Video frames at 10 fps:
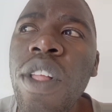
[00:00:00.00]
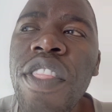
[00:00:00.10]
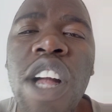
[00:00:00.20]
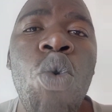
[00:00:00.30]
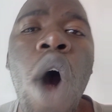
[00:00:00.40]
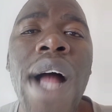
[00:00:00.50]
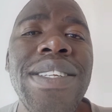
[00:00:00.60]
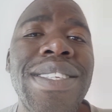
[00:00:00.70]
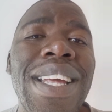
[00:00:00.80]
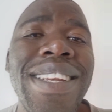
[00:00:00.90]
the
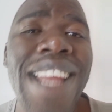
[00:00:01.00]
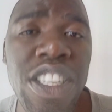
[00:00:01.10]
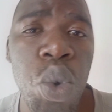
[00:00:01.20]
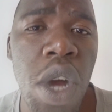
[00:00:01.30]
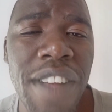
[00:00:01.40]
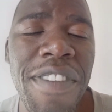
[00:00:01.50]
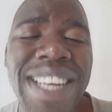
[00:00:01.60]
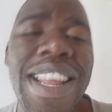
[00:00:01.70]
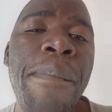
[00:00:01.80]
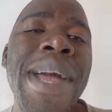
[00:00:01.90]
Quant network
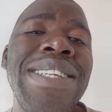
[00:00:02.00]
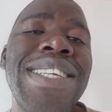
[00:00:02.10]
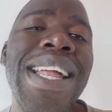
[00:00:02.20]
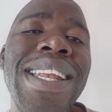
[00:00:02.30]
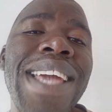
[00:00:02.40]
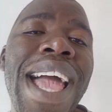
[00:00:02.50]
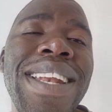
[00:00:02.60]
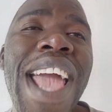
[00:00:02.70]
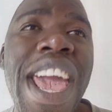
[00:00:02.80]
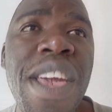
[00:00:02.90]
fundamentally
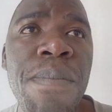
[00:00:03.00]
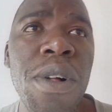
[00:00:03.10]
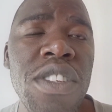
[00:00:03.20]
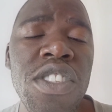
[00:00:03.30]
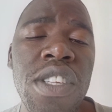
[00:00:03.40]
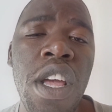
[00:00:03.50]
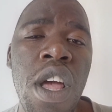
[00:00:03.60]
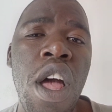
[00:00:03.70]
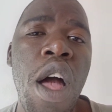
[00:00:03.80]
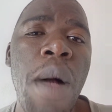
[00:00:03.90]
enables
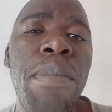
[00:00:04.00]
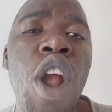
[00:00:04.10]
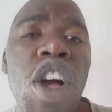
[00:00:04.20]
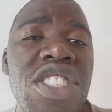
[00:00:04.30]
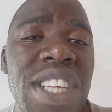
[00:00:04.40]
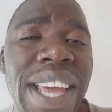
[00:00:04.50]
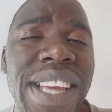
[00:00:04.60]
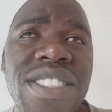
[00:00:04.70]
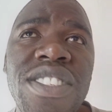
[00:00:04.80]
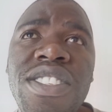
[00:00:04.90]

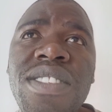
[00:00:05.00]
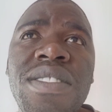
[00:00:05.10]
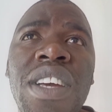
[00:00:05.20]
blockchains,